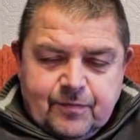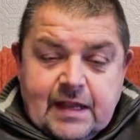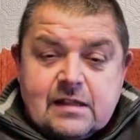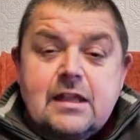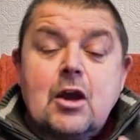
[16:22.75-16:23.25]

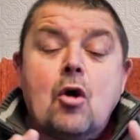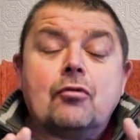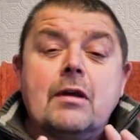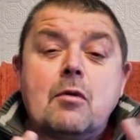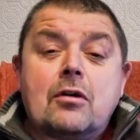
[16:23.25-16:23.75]
It's the
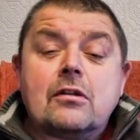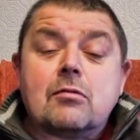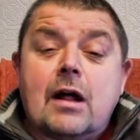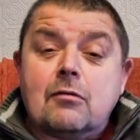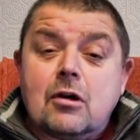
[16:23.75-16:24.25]
only one as
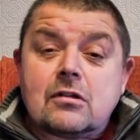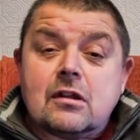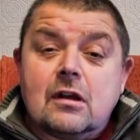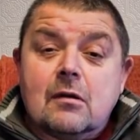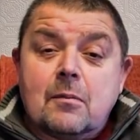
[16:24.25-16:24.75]
well
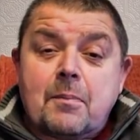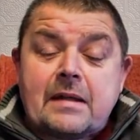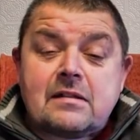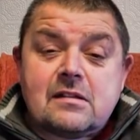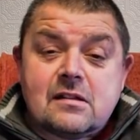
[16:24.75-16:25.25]
what
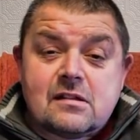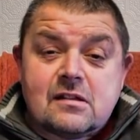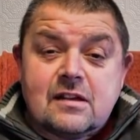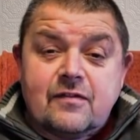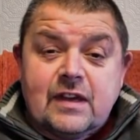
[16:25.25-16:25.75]
passes the
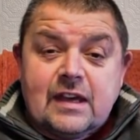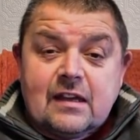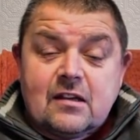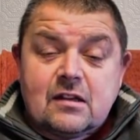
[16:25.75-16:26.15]
certificate,